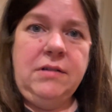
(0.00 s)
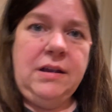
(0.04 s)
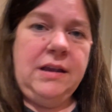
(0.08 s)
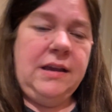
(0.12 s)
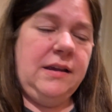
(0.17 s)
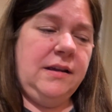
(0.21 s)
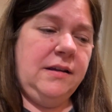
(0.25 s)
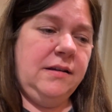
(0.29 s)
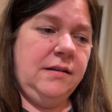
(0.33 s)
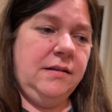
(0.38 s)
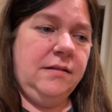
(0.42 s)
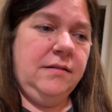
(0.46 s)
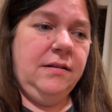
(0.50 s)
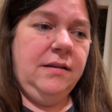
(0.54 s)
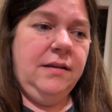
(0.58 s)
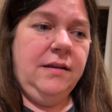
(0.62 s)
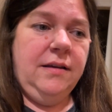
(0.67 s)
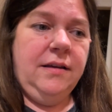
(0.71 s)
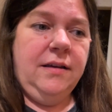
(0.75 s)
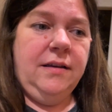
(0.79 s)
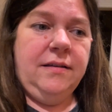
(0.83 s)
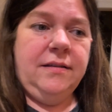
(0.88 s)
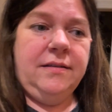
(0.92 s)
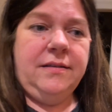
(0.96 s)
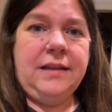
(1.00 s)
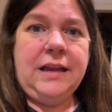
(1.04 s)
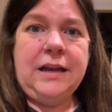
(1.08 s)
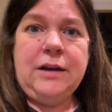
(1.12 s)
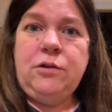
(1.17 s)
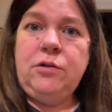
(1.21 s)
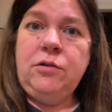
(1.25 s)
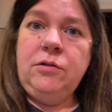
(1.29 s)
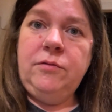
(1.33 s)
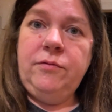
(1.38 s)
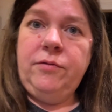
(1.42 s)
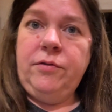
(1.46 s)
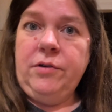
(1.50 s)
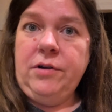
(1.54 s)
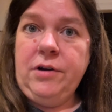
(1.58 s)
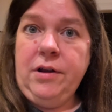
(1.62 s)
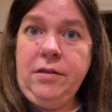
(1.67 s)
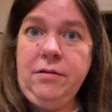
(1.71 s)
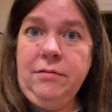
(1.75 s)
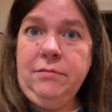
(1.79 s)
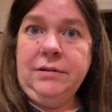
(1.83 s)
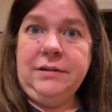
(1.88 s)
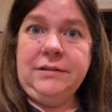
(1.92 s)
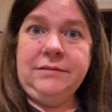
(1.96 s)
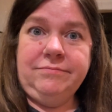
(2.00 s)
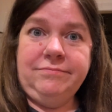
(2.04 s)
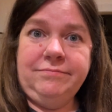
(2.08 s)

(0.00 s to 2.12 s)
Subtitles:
And stay tuned for another one.